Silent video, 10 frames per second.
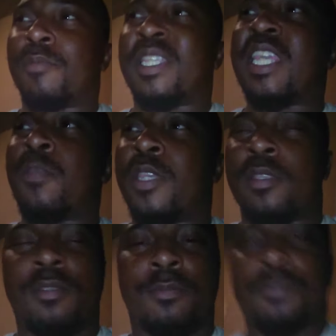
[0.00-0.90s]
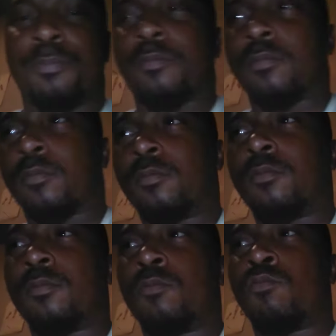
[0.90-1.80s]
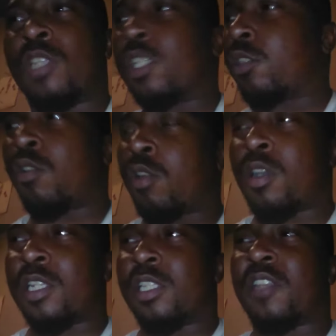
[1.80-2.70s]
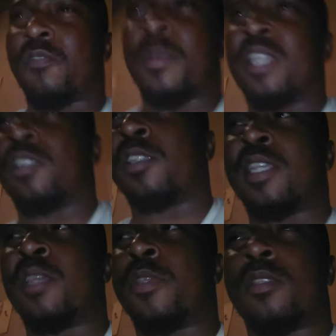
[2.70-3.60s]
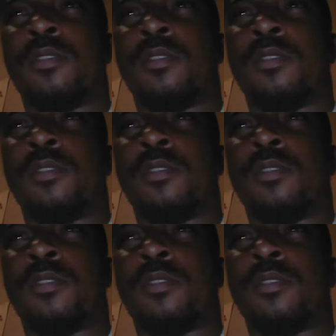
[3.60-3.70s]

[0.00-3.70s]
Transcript: Kemet they stole all this shit from ancient Kemet.